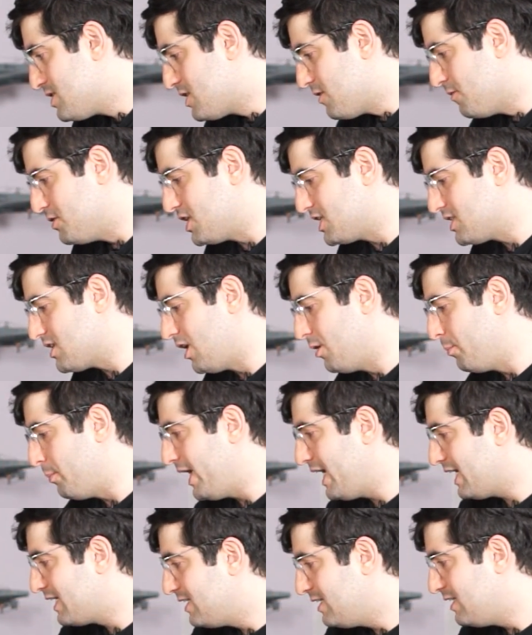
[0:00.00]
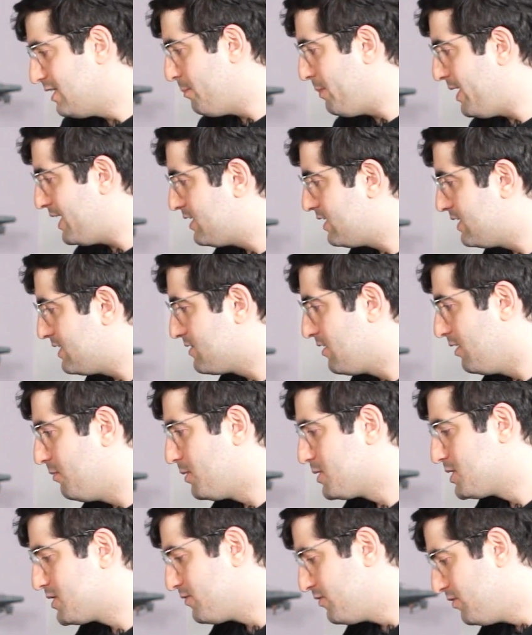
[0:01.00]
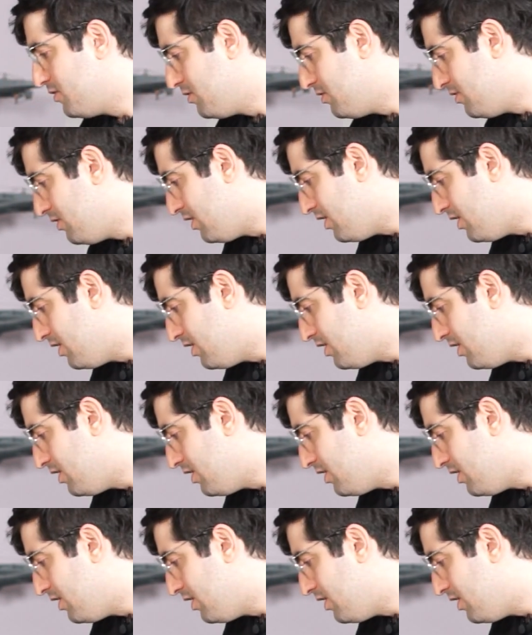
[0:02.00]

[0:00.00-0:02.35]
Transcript: we just unpacked it. The battery is almost full.